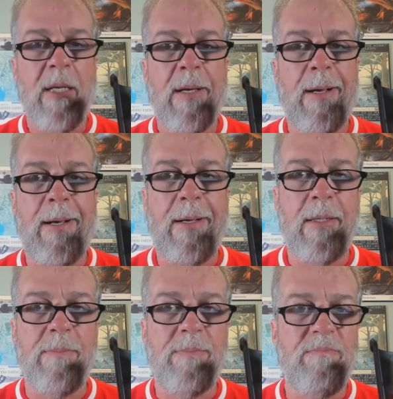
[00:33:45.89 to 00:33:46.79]

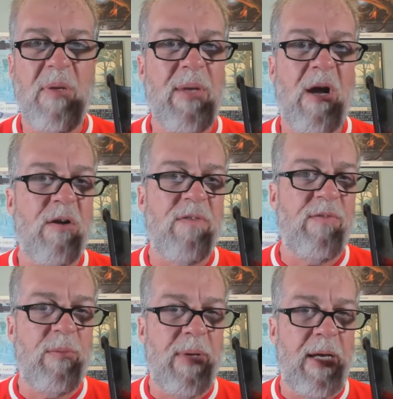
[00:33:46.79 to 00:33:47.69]
Maybe
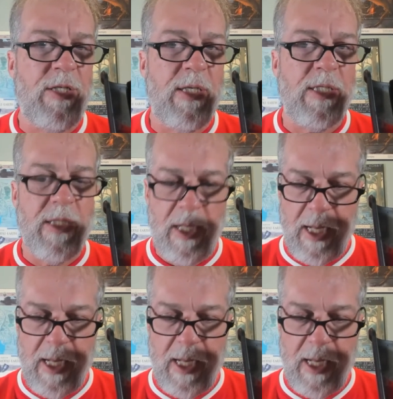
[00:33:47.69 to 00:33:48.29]
150 pages.